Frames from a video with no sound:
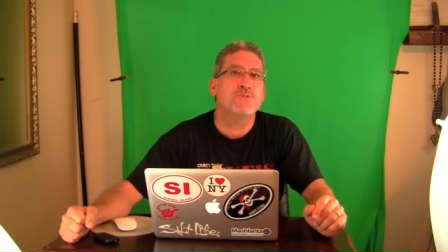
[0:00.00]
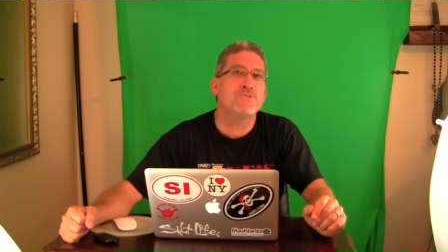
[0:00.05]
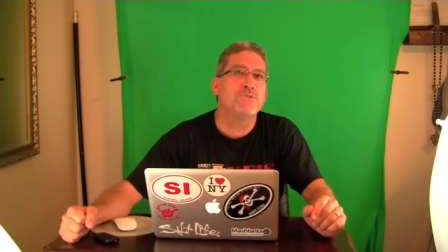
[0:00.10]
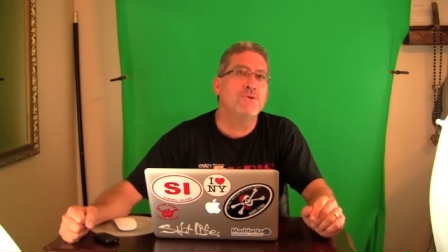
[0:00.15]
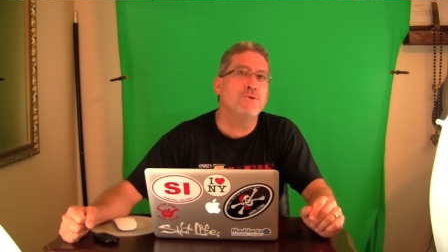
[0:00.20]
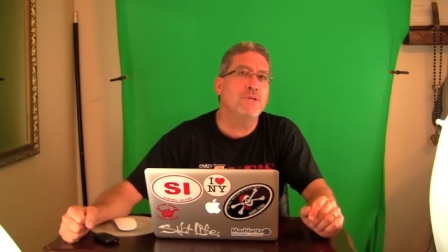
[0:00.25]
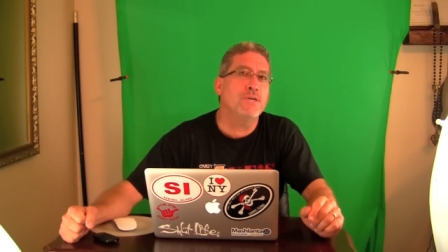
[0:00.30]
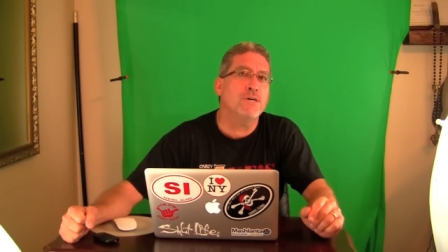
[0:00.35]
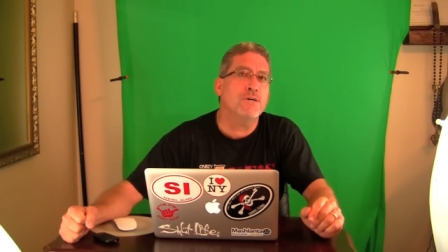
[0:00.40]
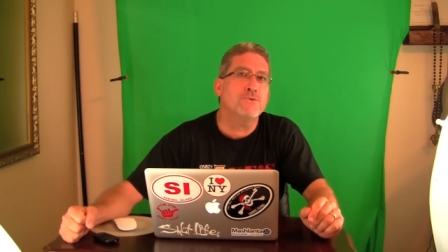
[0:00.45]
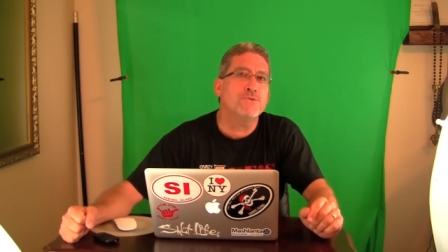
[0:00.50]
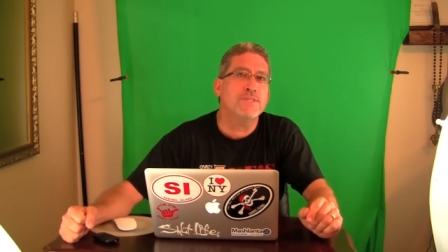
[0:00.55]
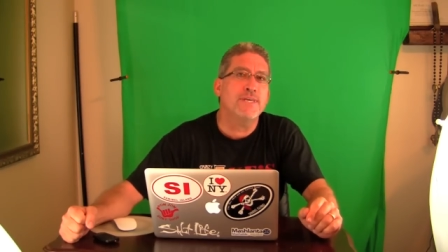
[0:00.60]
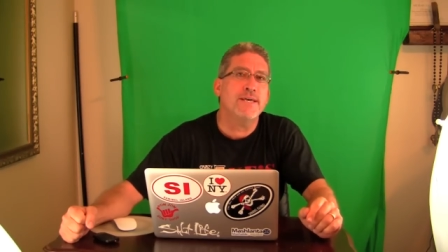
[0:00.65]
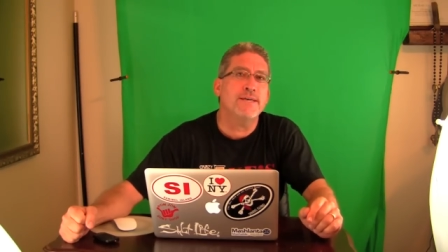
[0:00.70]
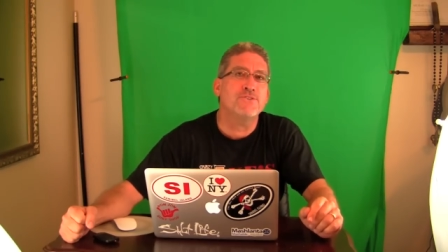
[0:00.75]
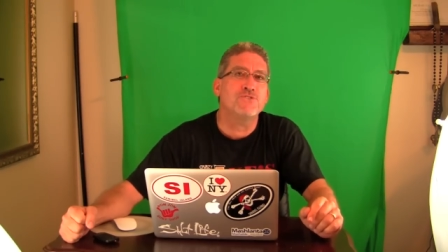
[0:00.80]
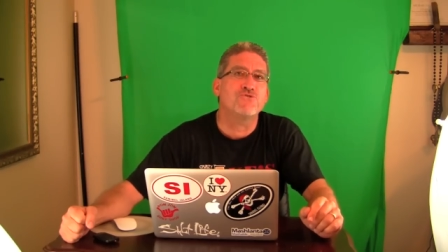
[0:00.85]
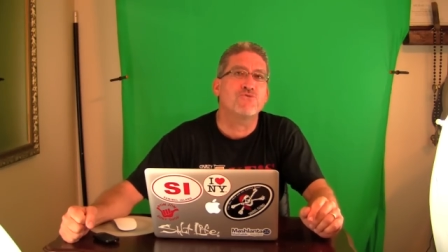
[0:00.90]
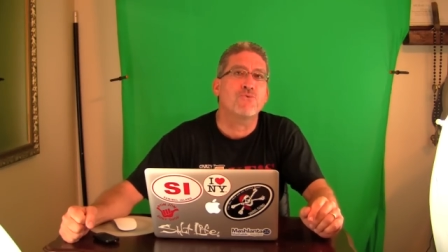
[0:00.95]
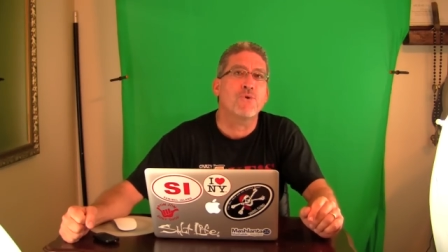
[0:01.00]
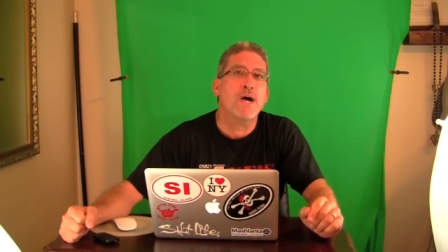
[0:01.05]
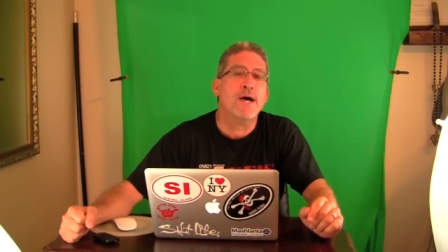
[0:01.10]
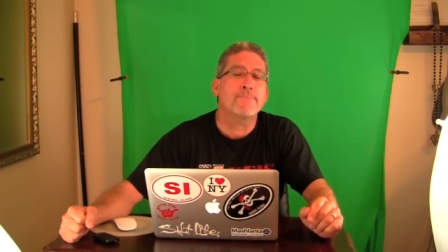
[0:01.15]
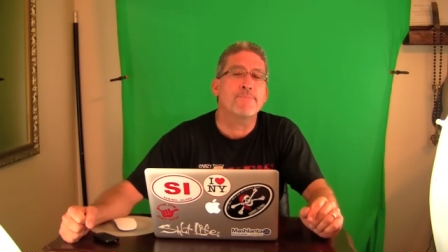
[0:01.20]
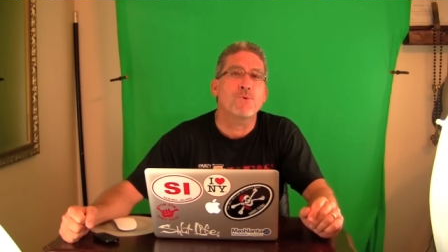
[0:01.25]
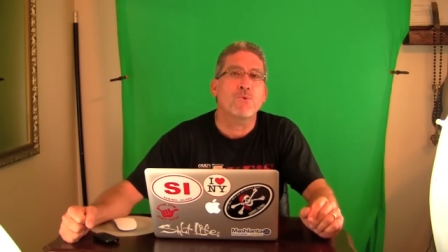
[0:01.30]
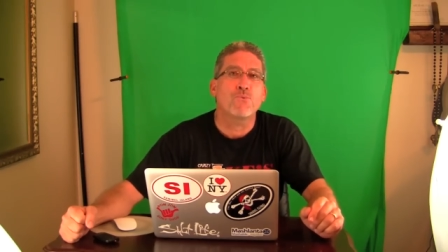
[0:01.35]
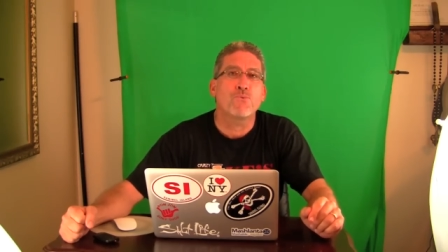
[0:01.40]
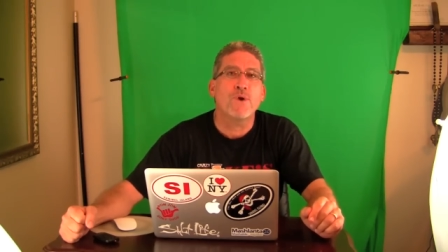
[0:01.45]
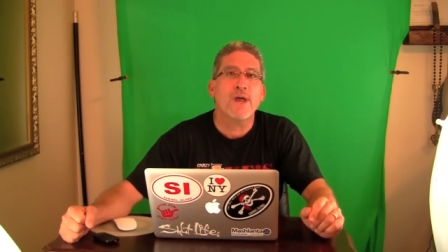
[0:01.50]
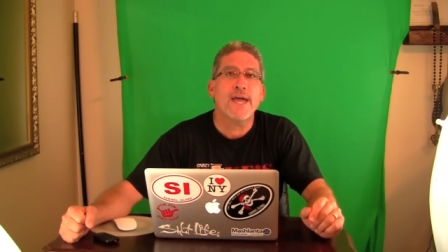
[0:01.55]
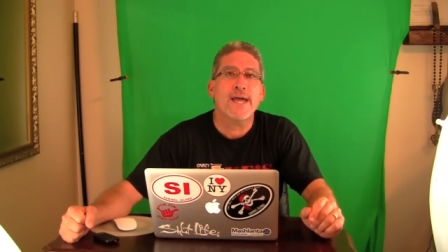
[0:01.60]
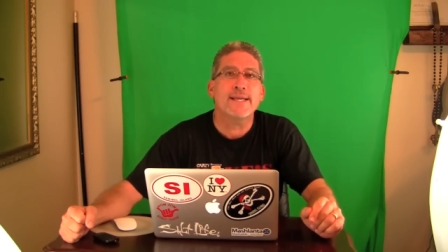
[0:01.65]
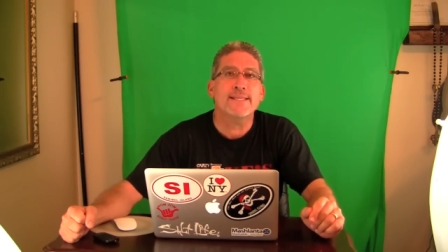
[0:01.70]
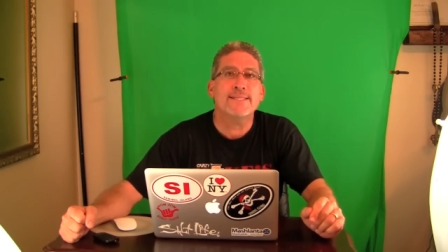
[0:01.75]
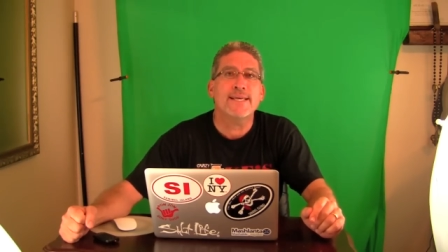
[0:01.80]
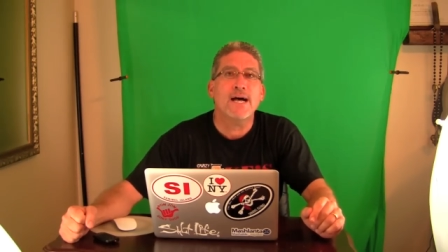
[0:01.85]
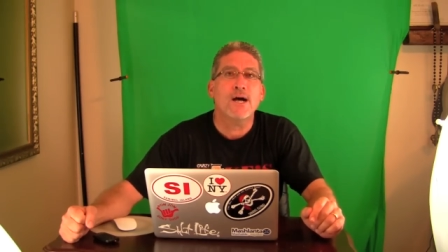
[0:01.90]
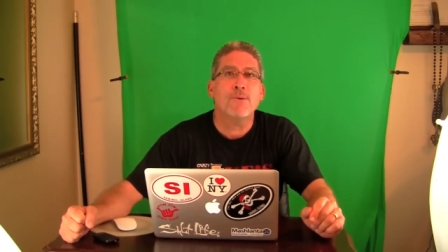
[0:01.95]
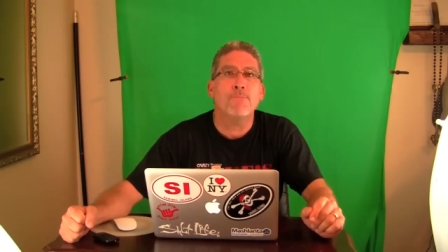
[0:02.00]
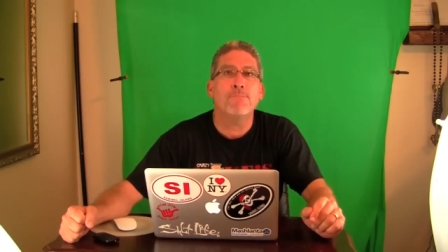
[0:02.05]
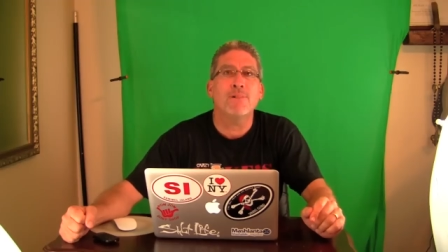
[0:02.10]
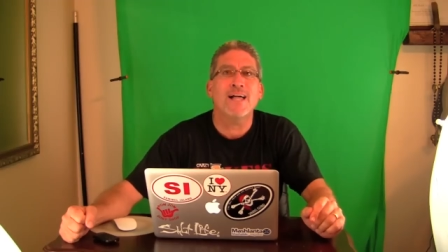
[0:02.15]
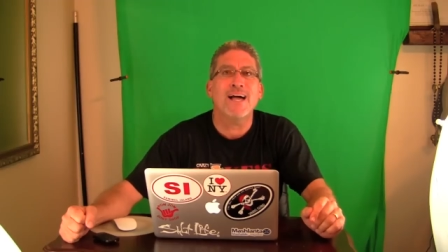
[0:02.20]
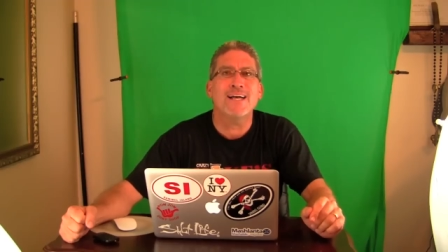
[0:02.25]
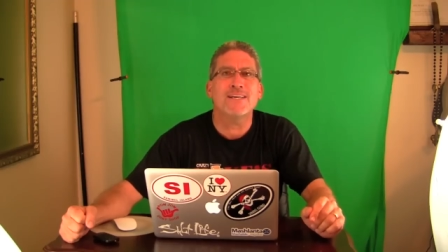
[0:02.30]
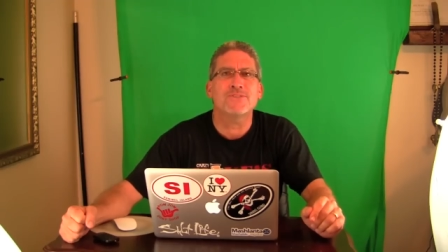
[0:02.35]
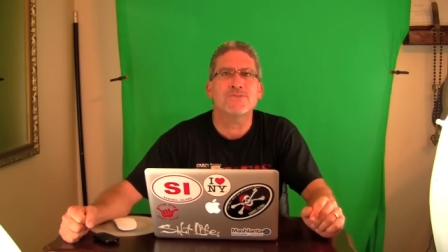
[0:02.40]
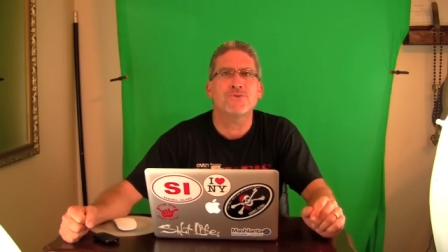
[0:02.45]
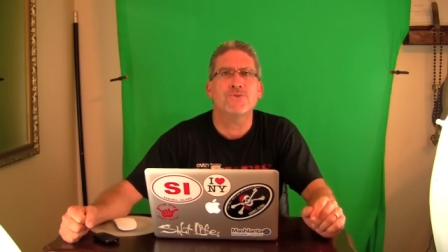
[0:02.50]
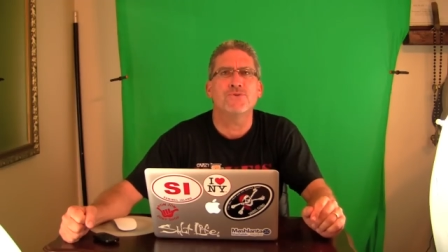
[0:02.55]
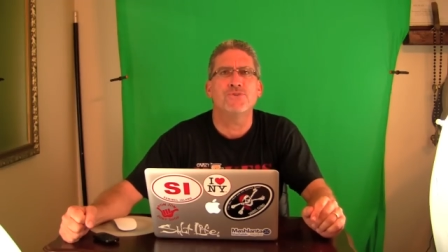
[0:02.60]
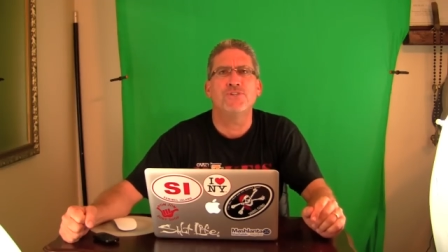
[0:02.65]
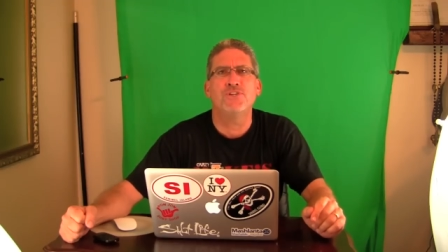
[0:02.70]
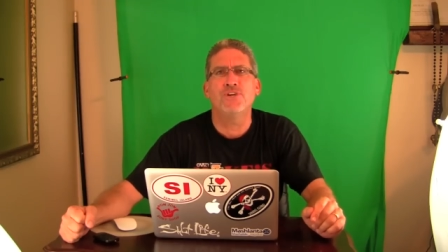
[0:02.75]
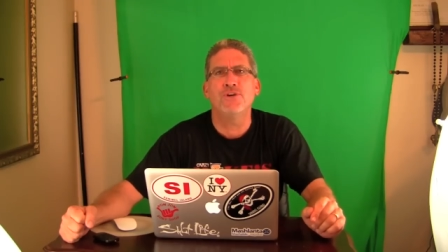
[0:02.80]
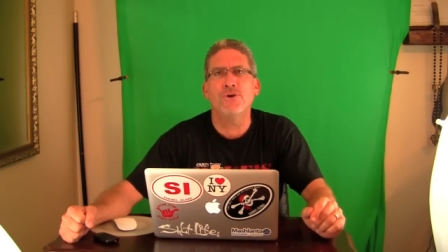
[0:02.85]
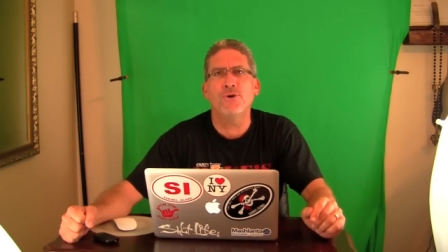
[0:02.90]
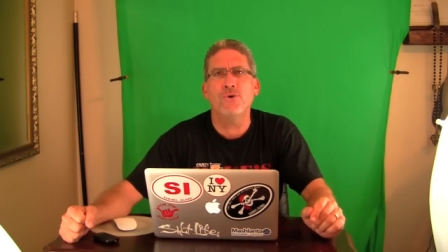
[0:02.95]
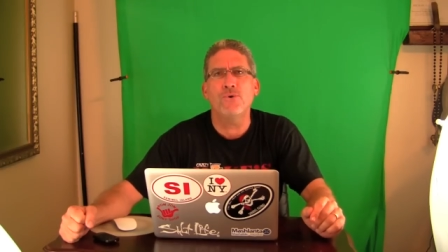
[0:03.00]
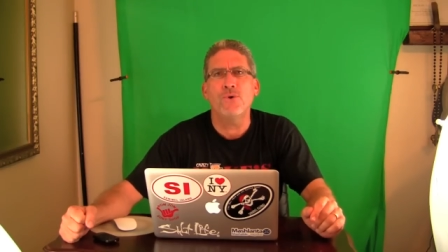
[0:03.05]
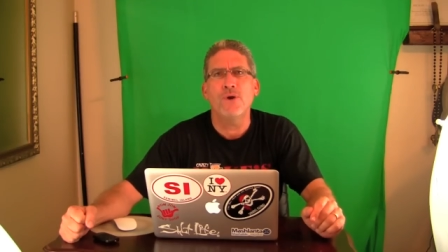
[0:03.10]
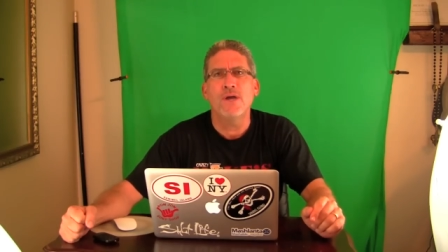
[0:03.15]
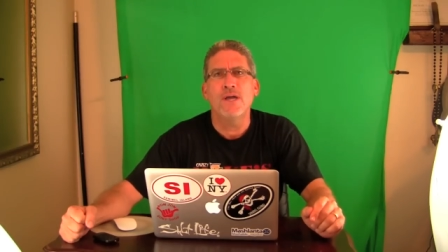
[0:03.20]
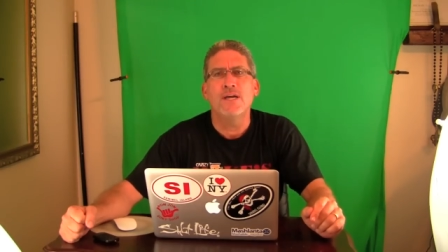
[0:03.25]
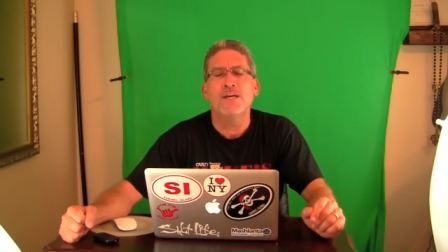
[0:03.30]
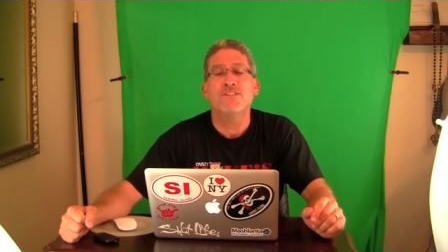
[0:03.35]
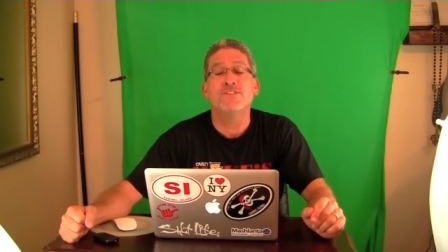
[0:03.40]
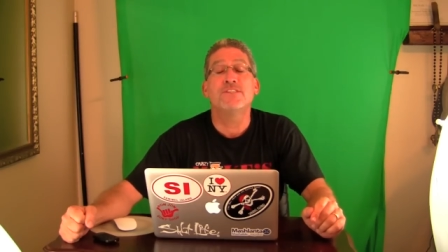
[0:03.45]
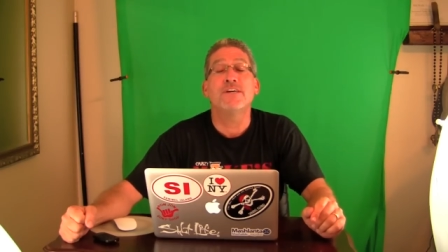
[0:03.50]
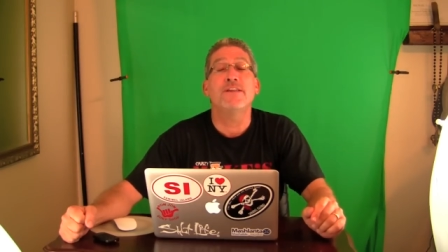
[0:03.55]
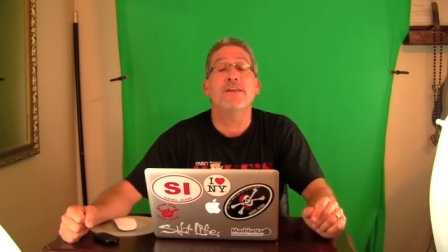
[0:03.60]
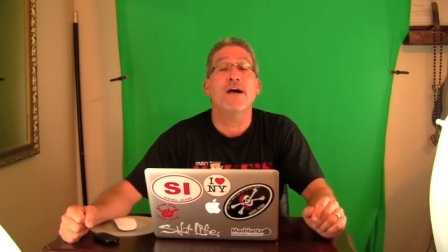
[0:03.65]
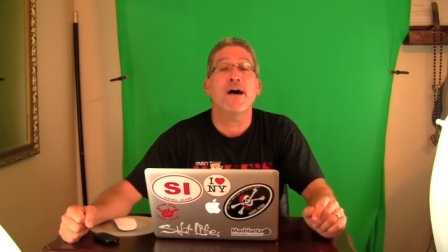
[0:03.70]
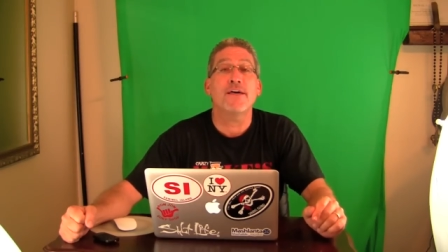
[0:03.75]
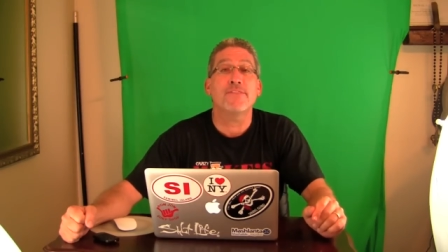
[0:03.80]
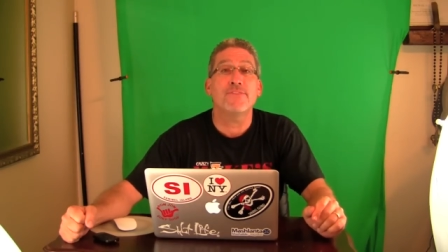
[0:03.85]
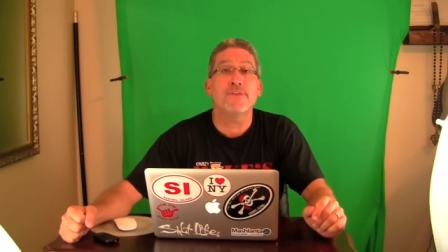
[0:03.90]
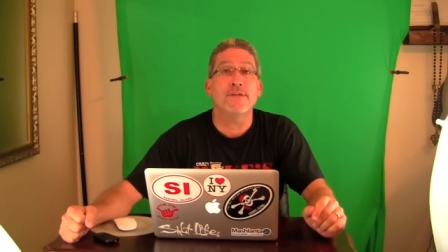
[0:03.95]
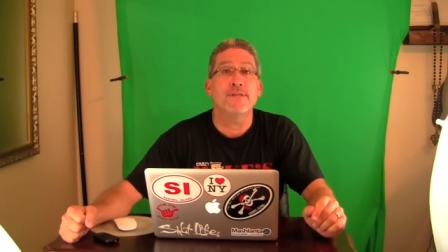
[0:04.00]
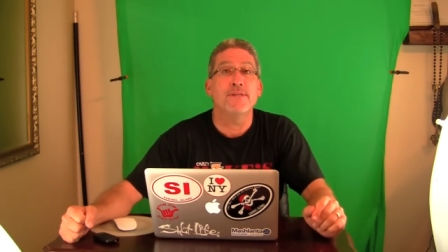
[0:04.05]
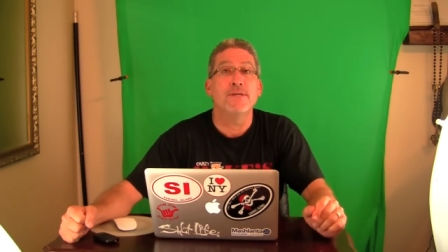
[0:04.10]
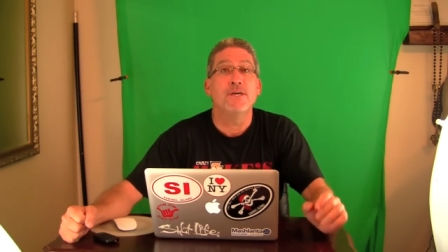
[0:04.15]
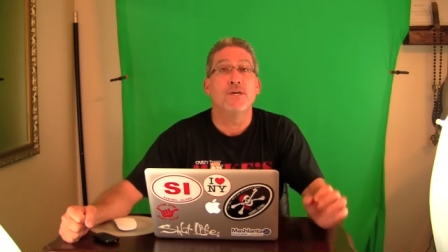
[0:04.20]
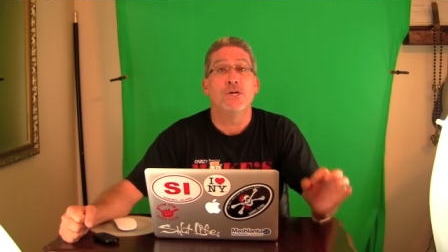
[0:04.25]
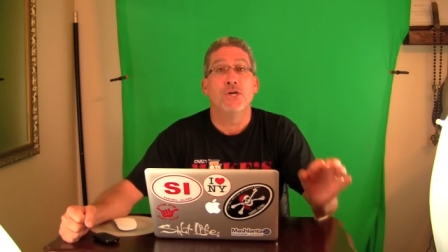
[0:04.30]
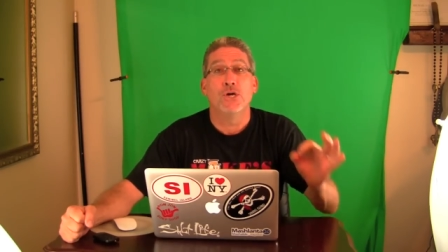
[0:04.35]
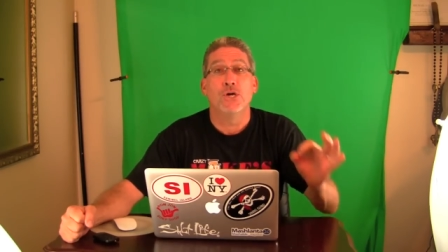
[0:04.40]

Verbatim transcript: Studios has dropped Ragdoll Blaster 2 to nothing